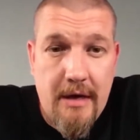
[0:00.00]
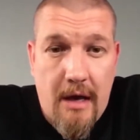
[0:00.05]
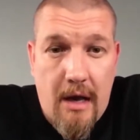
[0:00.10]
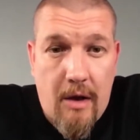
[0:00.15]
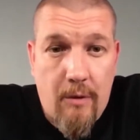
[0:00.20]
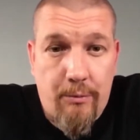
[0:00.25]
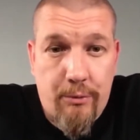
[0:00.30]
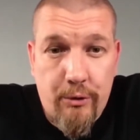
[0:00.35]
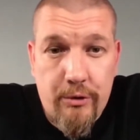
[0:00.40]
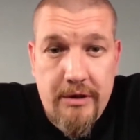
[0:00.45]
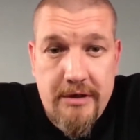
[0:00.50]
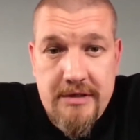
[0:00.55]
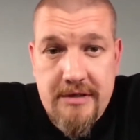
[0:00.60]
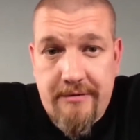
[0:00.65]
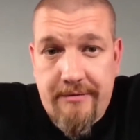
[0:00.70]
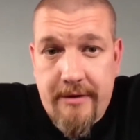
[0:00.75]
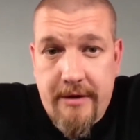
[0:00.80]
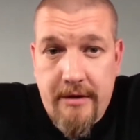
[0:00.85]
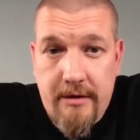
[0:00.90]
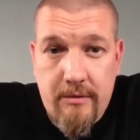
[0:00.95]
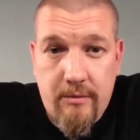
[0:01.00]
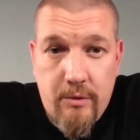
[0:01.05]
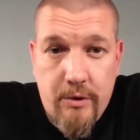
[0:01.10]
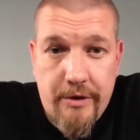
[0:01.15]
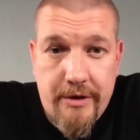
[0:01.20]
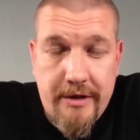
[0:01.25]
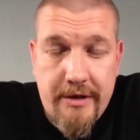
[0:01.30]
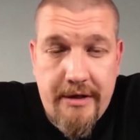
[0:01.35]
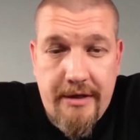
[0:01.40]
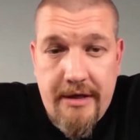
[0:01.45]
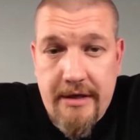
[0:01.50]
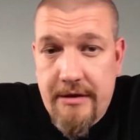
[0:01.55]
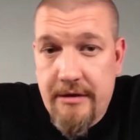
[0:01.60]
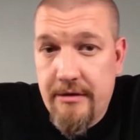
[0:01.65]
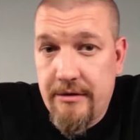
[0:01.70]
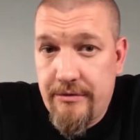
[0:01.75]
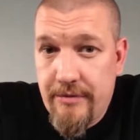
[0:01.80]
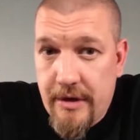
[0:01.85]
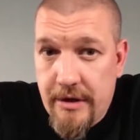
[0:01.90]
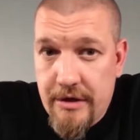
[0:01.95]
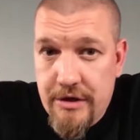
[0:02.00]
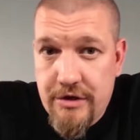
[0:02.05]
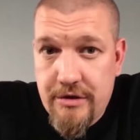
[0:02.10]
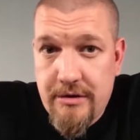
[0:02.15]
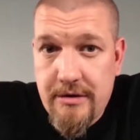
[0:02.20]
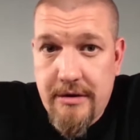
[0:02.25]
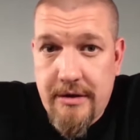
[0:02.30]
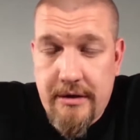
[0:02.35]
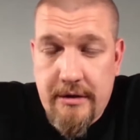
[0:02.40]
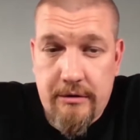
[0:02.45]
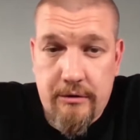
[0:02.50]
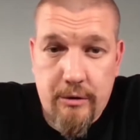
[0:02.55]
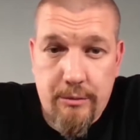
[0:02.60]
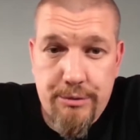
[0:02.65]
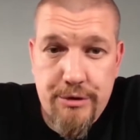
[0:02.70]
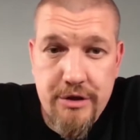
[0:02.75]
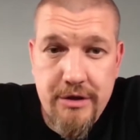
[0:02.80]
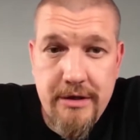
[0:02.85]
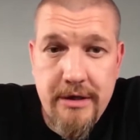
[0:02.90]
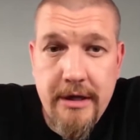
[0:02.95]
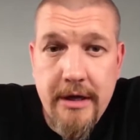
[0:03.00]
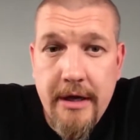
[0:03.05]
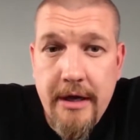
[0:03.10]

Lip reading: our products are finally working and getting traction and adoption,